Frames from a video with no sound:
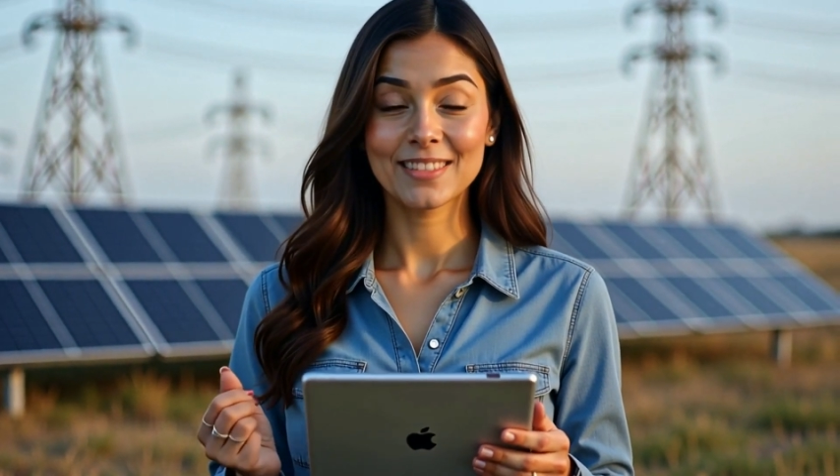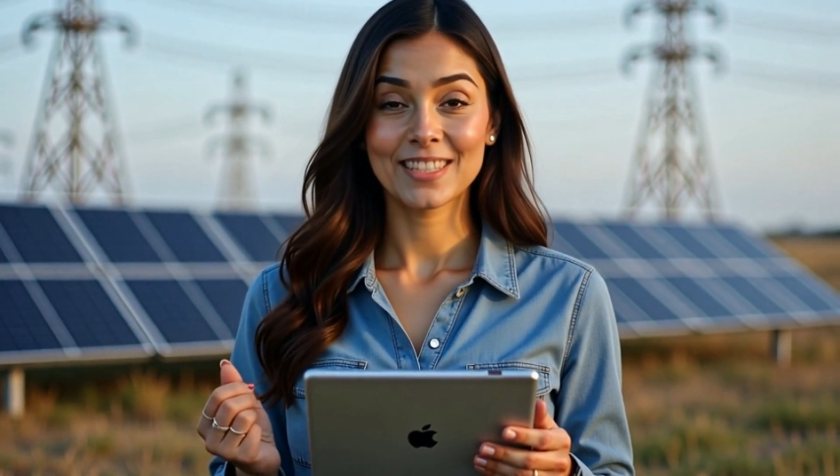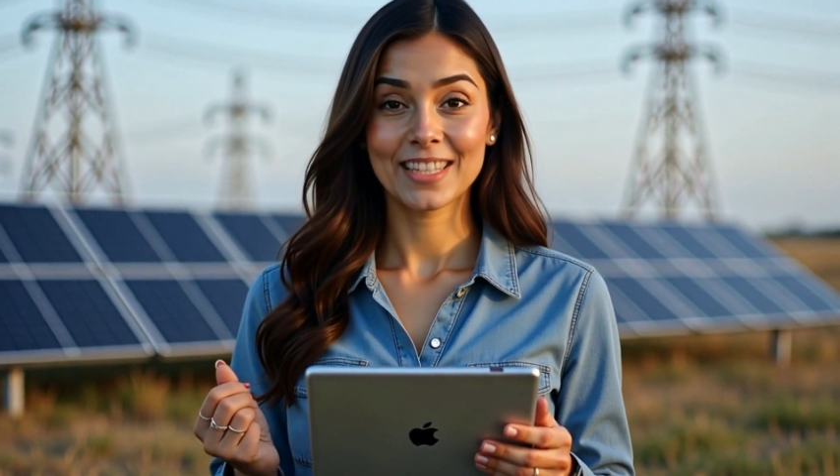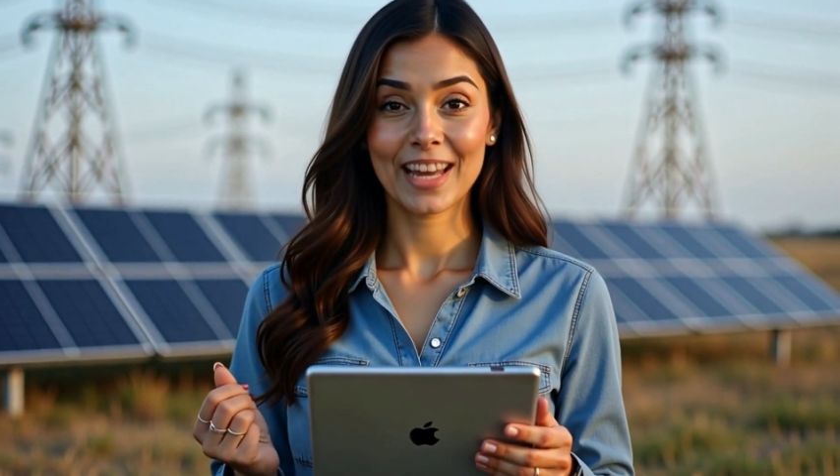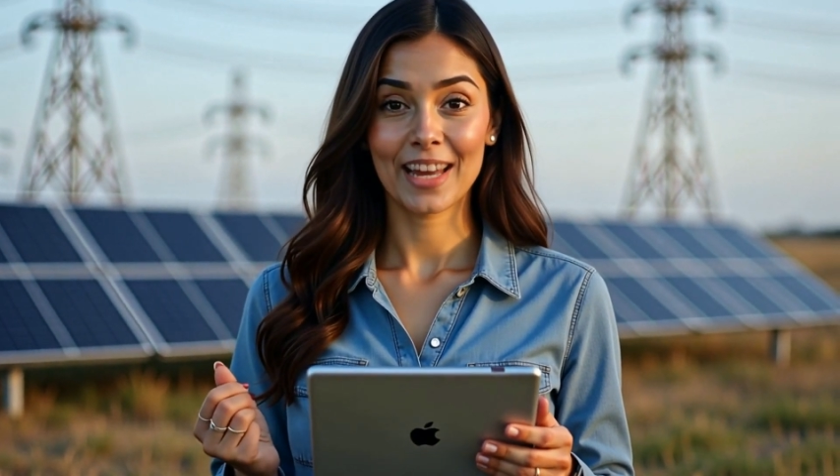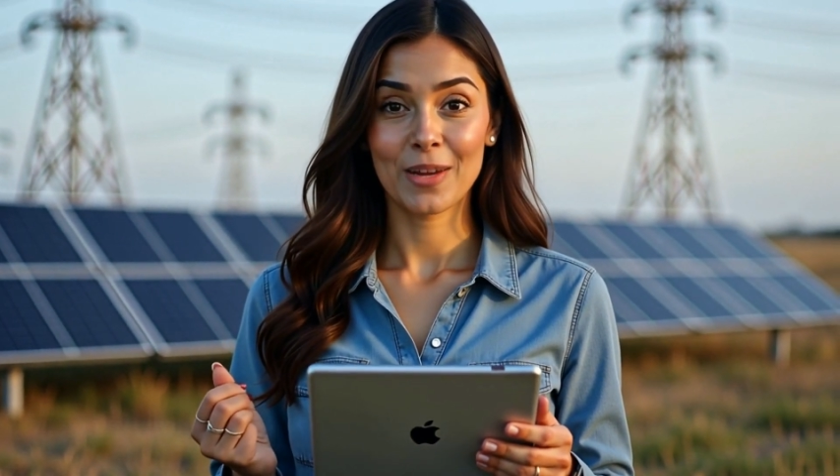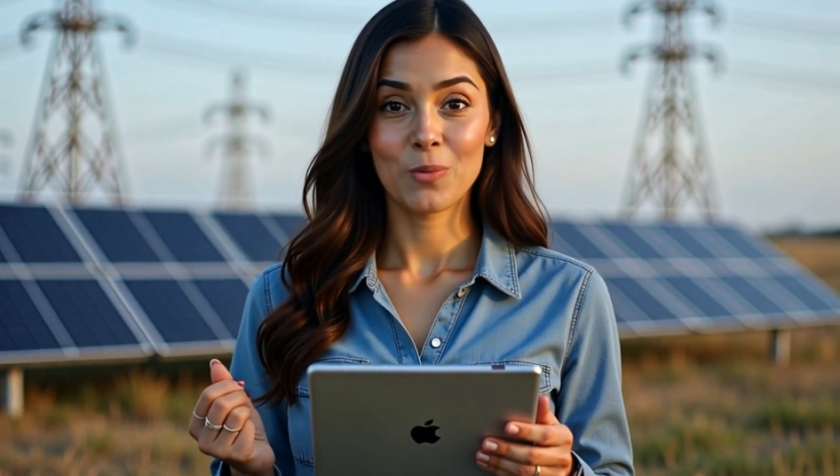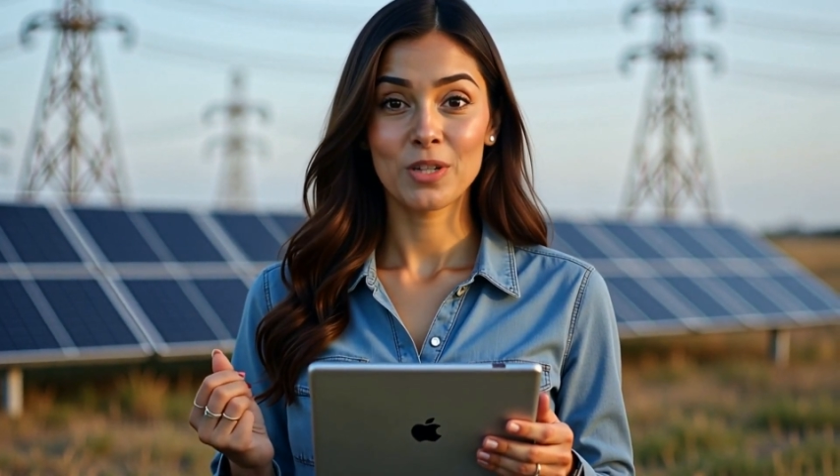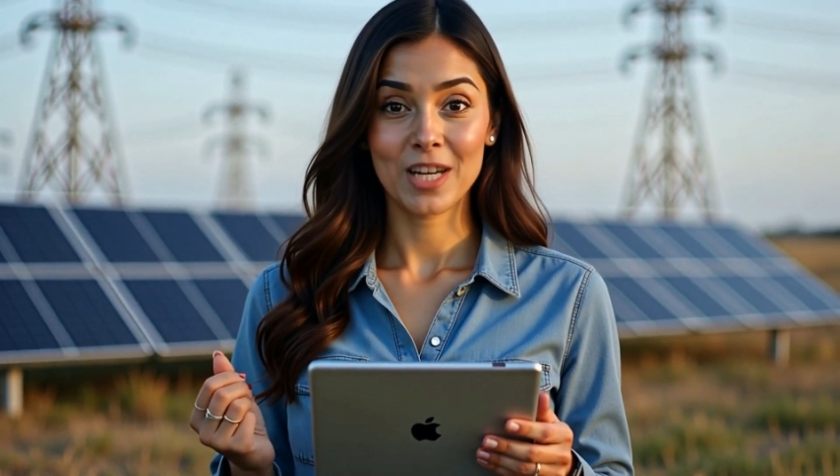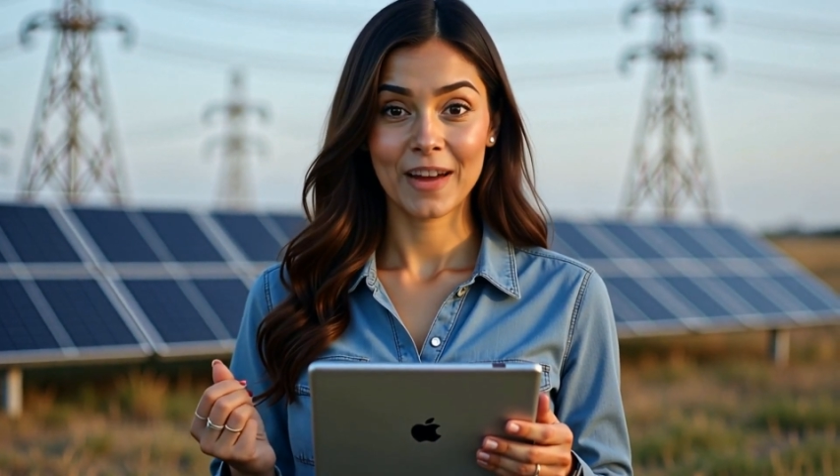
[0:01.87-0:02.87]
Today,
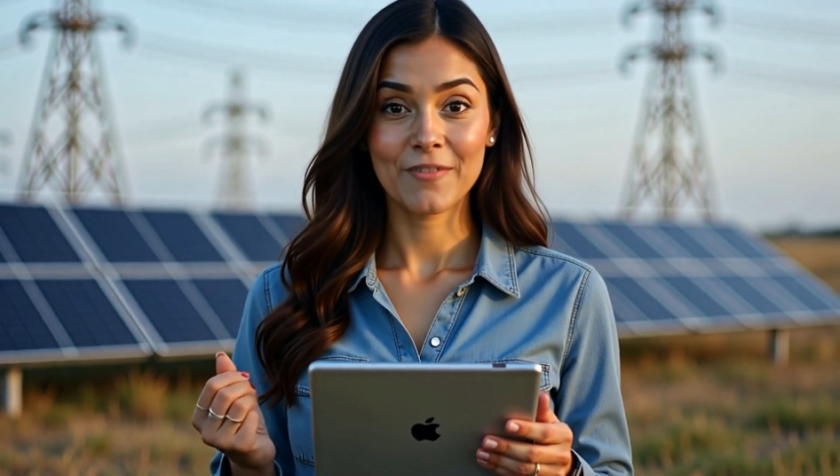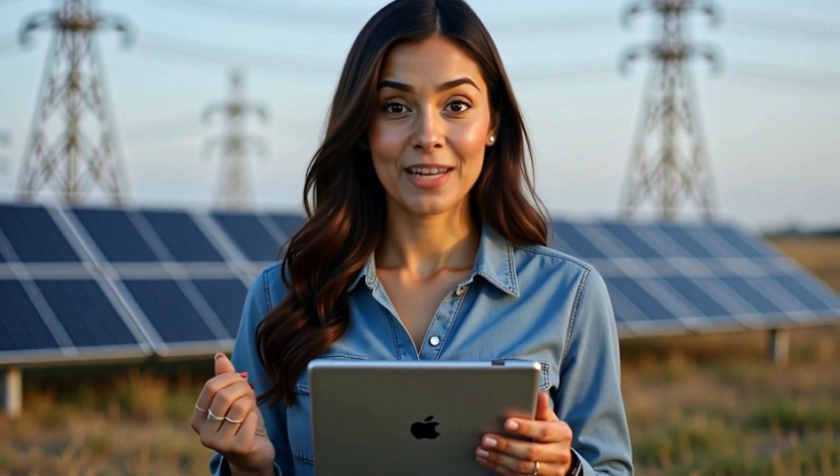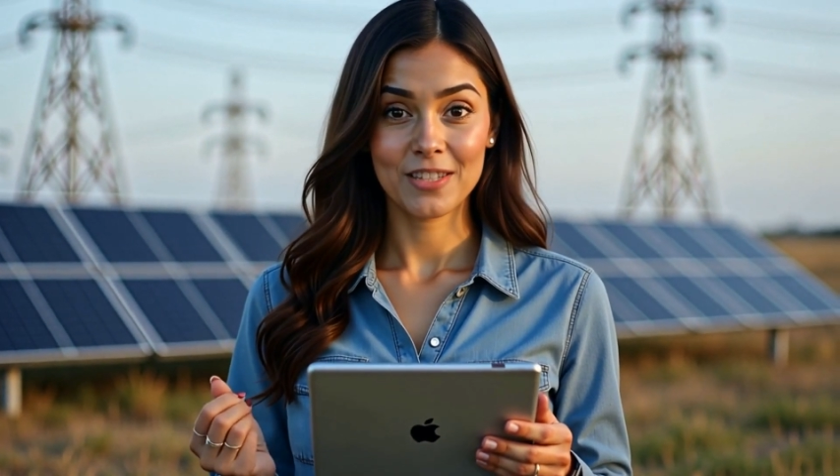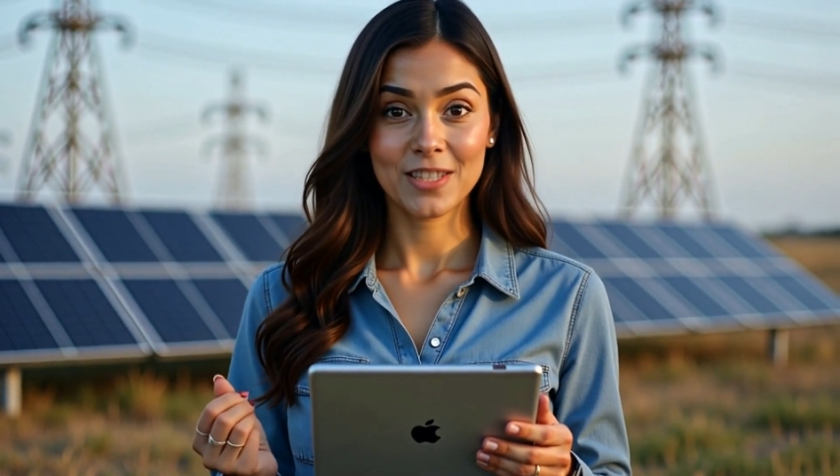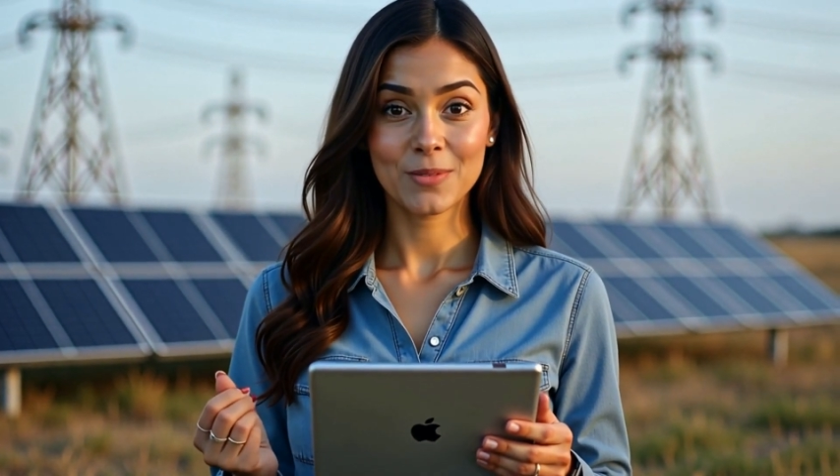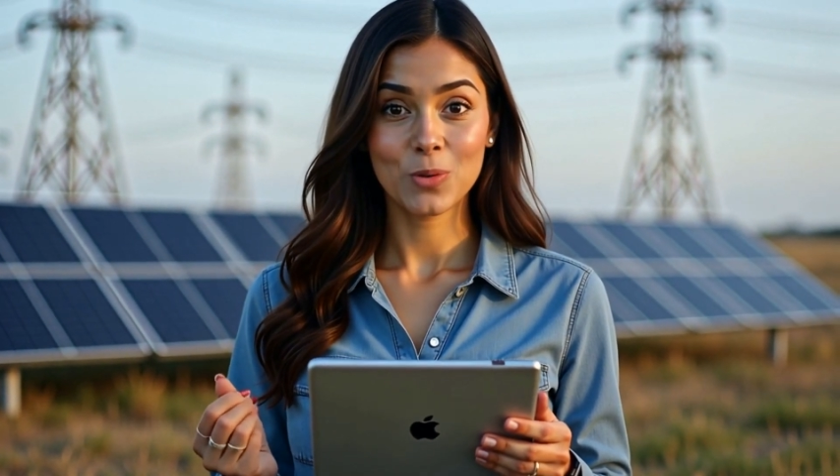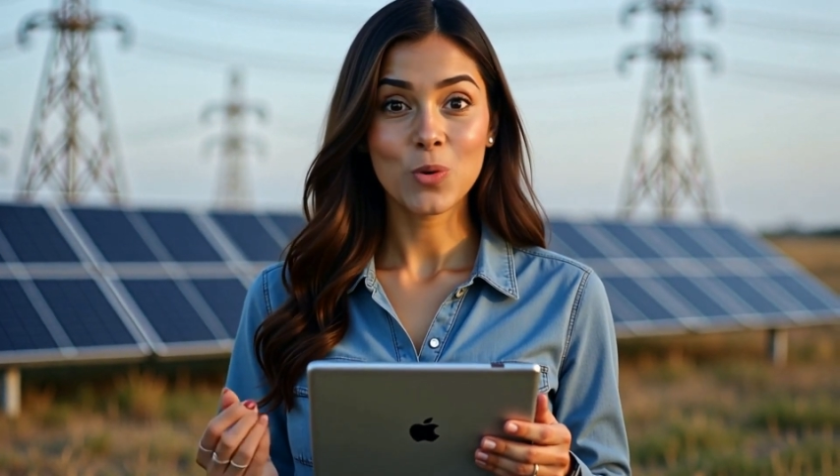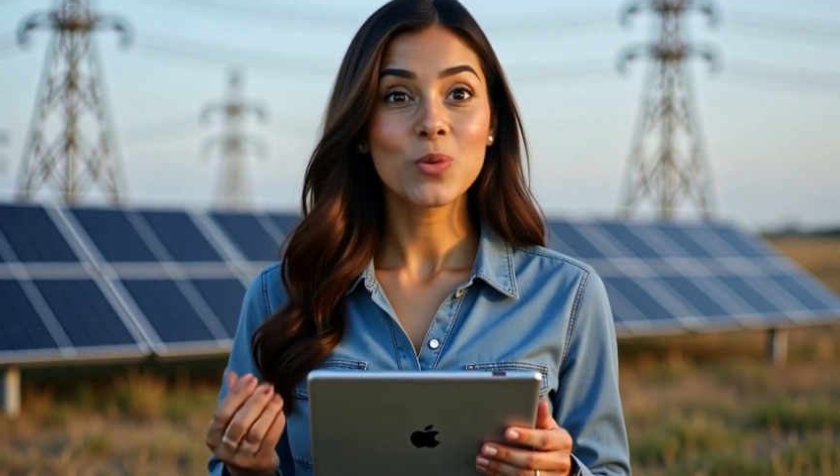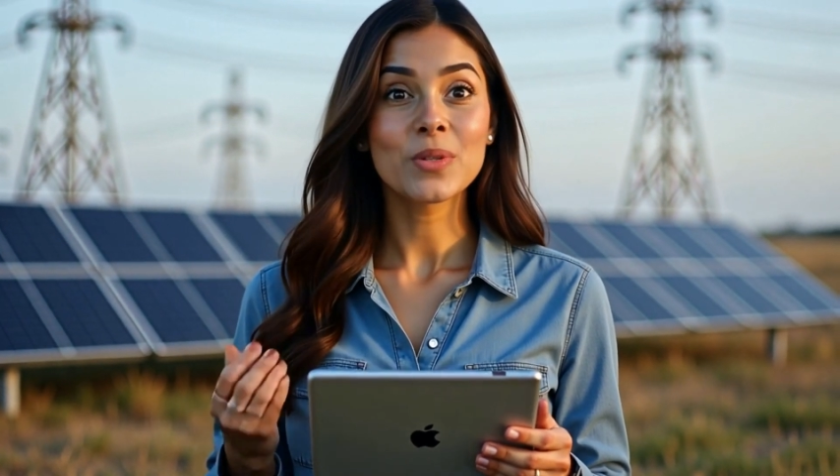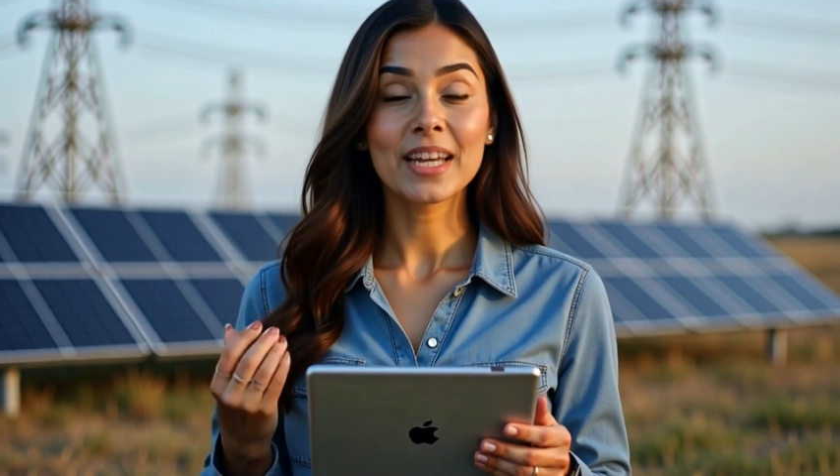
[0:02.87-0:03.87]
we're diving into some
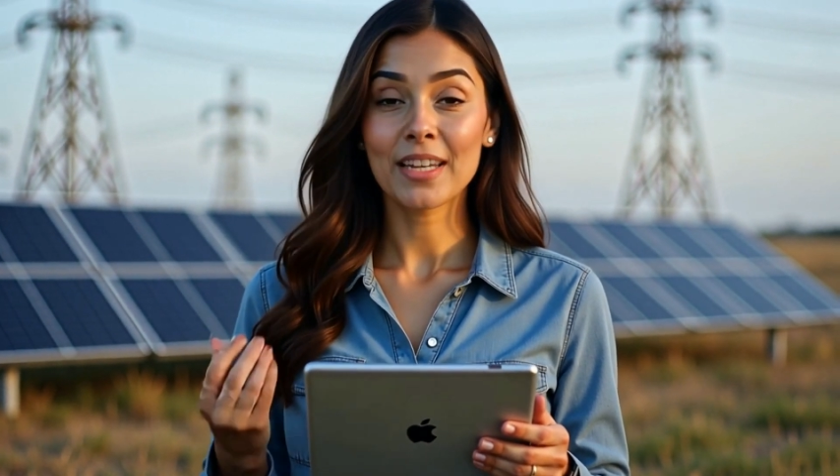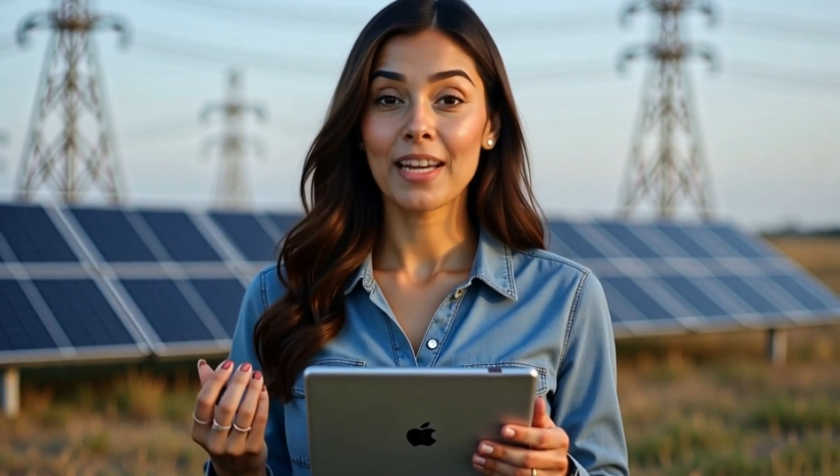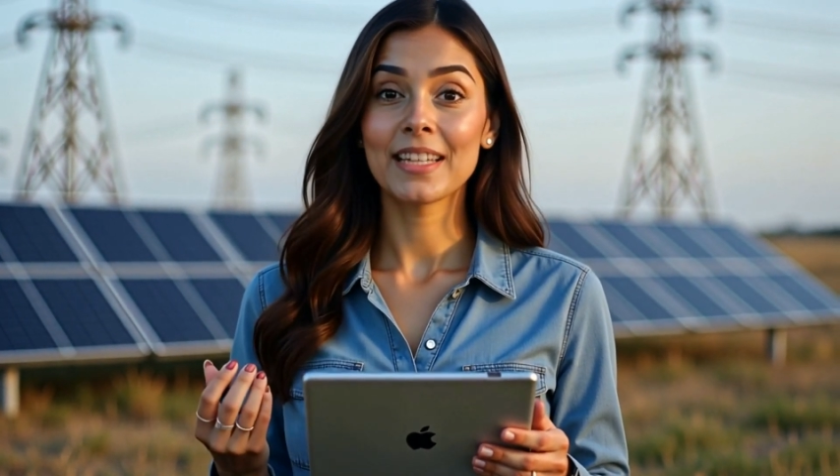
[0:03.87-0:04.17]
cool data